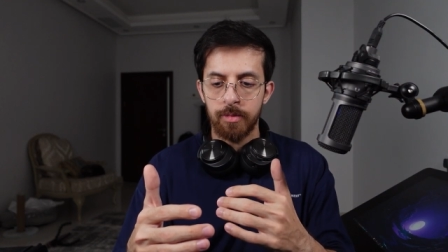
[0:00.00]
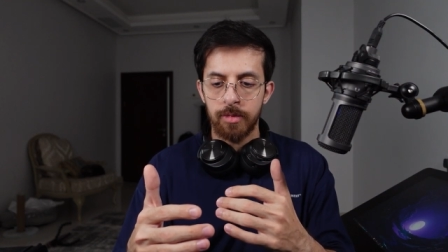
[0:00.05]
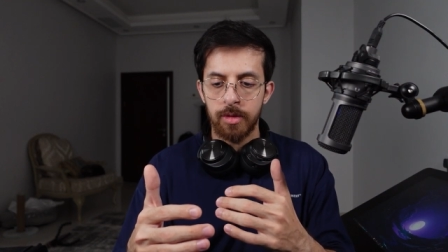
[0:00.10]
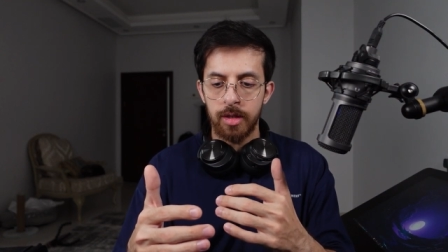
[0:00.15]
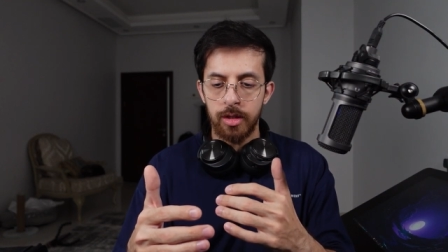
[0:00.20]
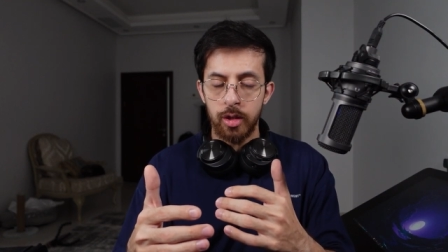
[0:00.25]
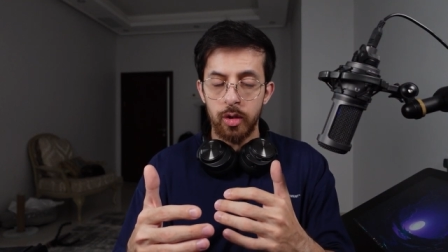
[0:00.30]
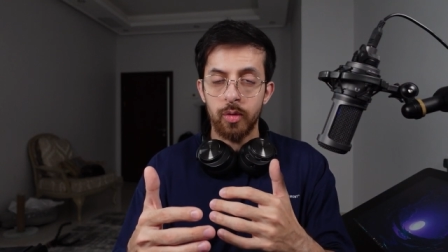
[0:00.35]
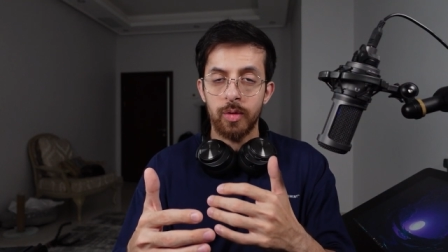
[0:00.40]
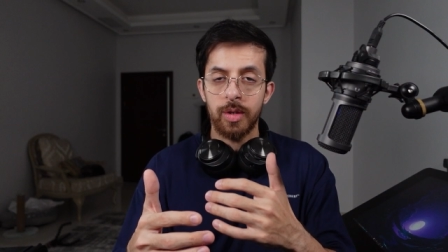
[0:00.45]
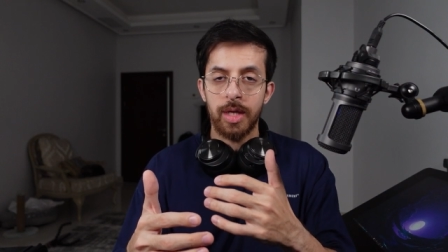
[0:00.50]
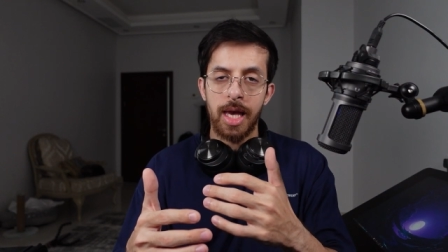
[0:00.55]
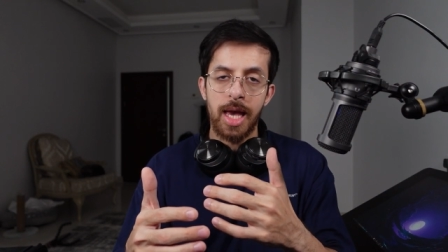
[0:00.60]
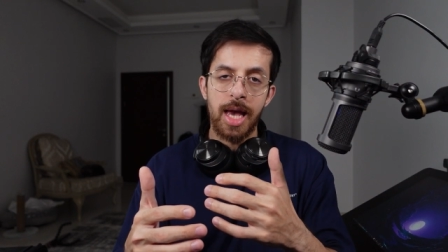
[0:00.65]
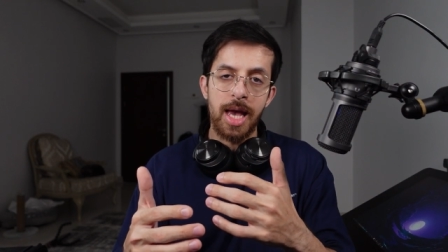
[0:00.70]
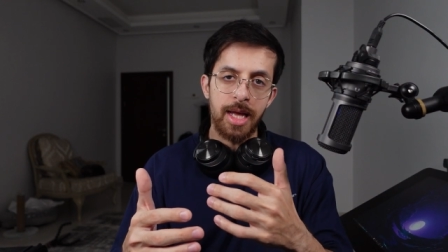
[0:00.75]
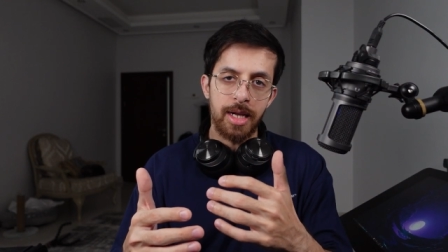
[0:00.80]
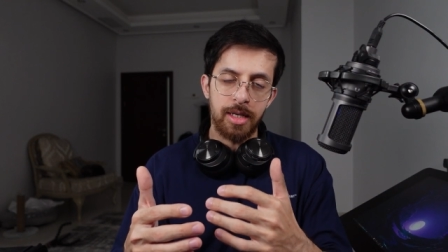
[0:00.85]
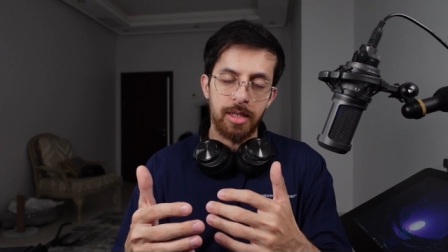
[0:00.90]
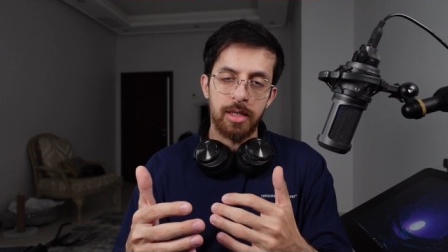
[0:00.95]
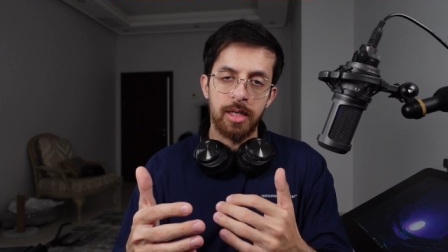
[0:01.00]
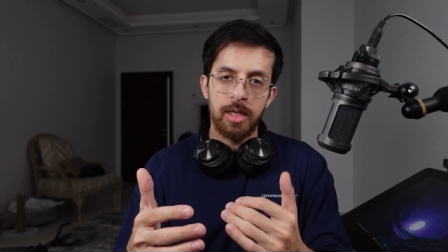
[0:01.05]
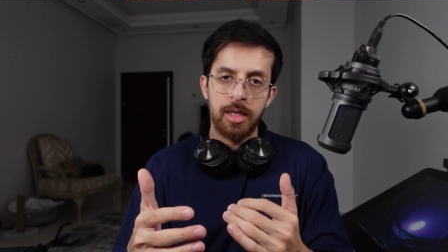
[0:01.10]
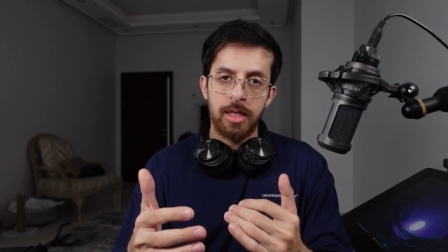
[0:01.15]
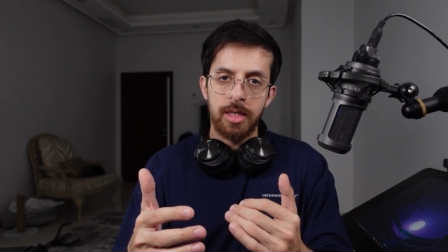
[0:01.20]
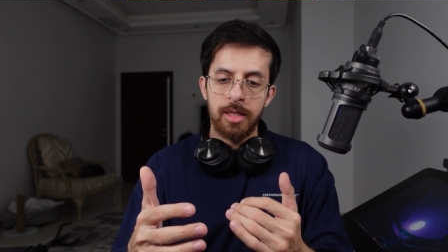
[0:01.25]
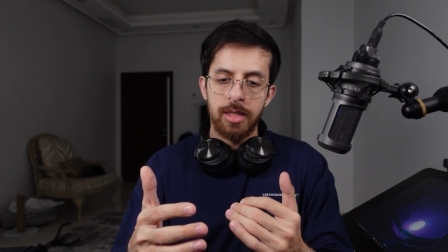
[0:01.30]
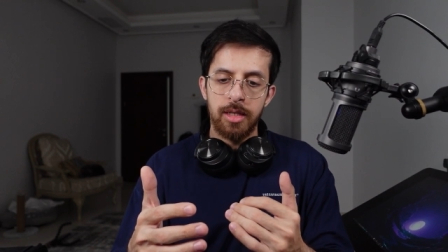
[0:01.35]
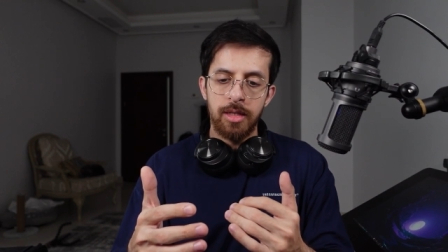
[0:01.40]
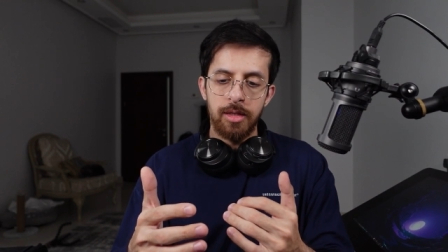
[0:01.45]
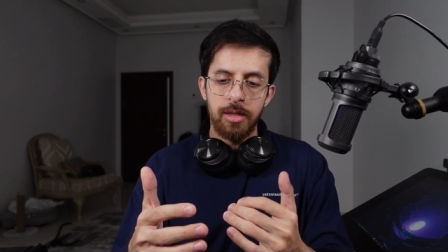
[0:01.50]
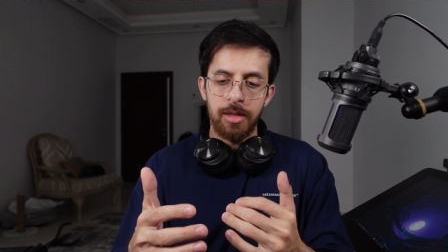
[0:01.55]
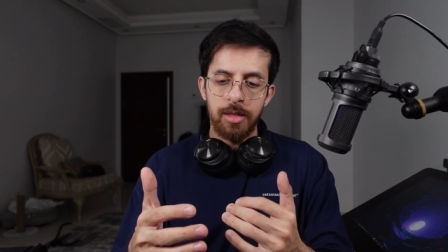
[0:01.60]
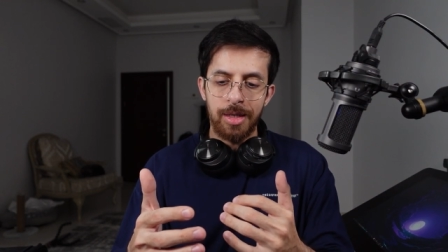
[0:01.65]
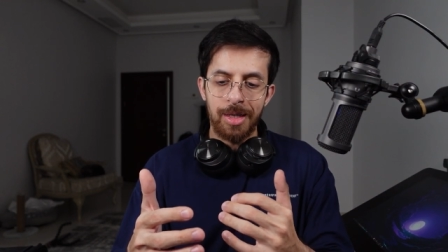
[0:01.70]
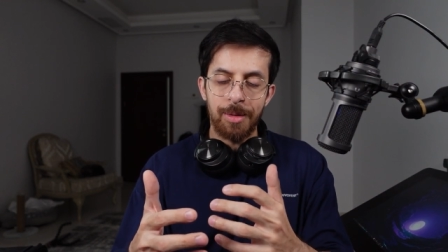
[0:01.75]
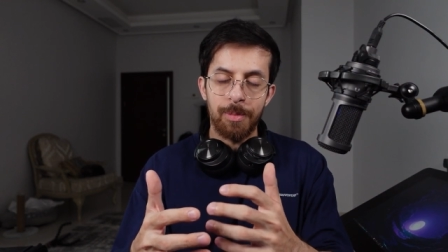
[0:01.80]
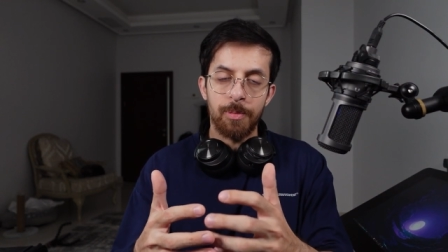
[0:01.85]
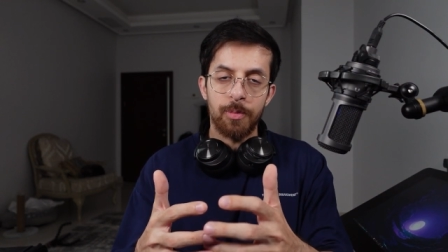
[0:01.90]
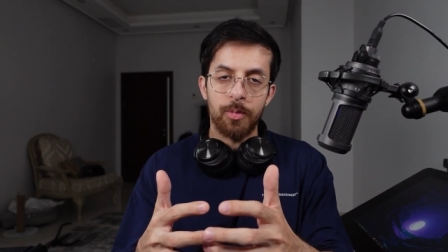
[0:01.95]
You can
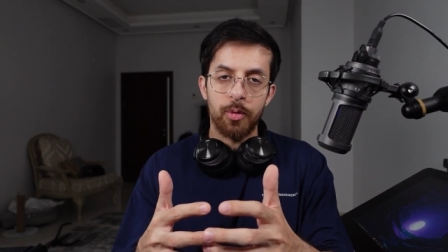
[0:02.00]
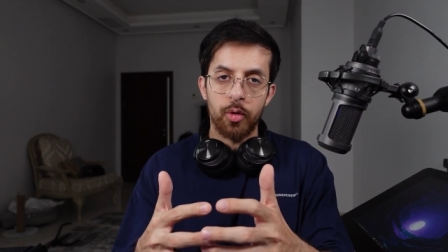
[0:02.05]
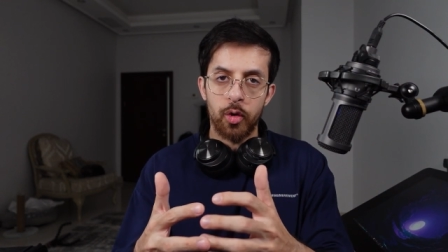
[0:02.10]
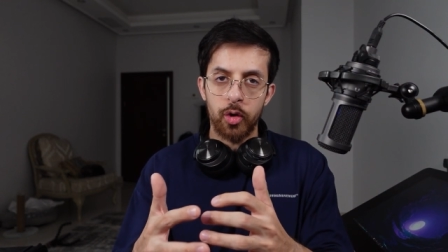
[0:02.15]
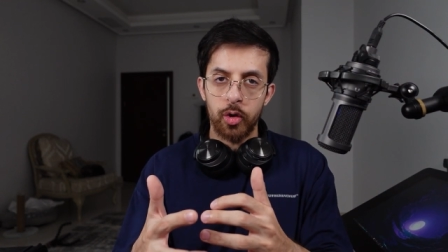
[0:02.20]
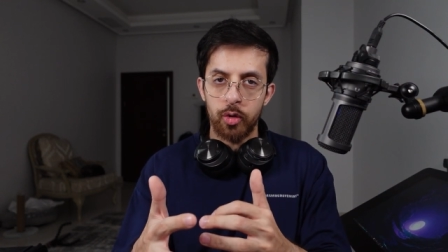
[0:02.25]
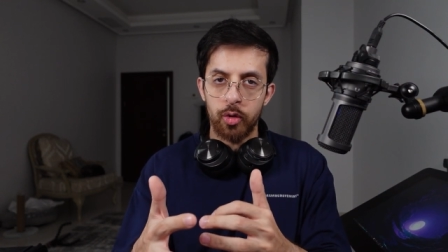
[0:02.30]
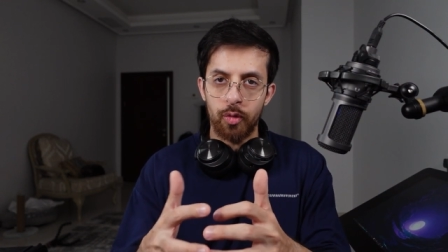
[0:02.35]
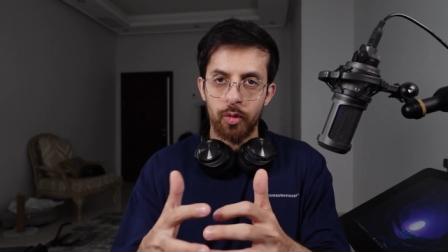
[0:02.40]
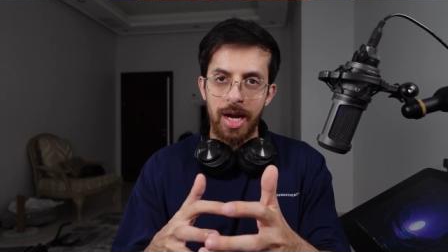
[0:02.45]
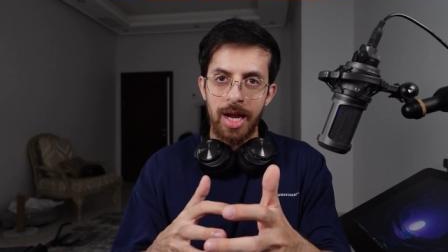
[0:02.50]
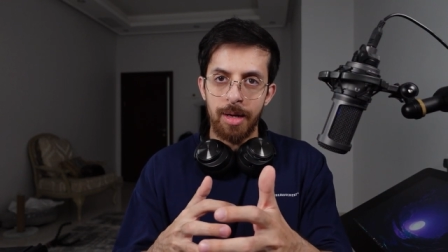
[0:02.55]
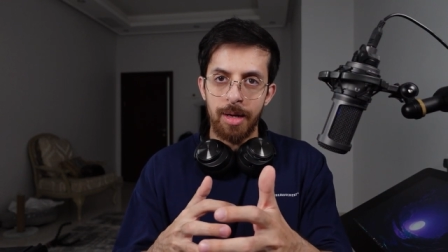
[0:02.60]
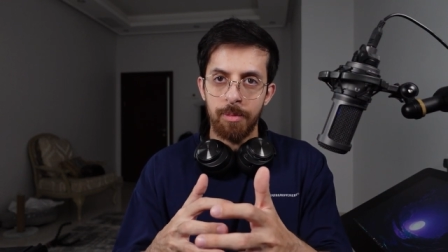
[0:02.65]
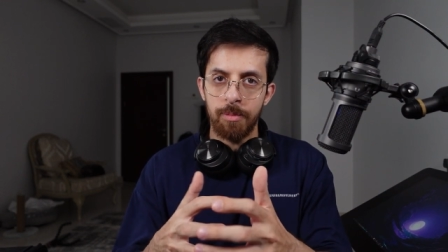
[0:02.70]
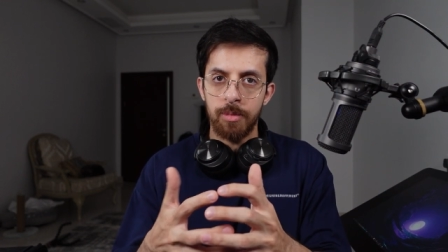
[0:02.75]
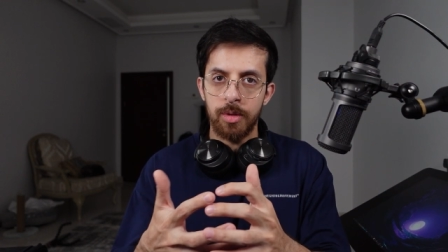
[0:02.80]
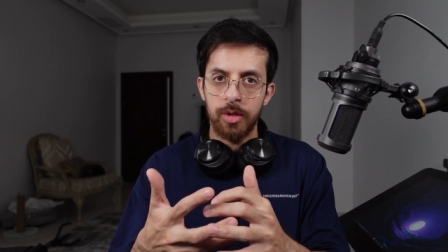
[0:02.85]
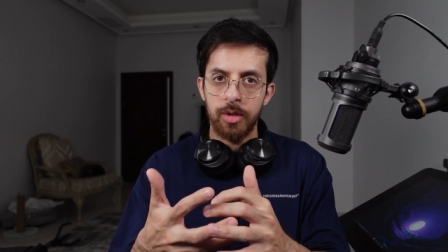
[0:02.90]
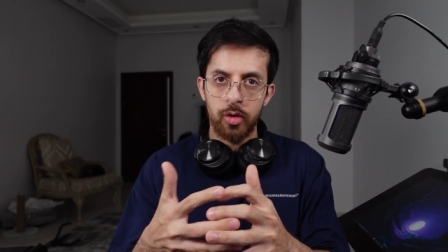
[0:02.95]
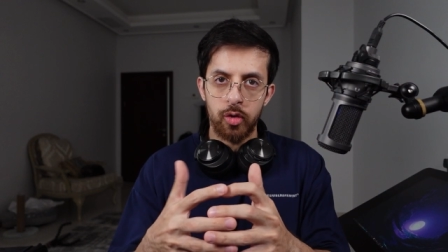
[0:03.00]
reprogram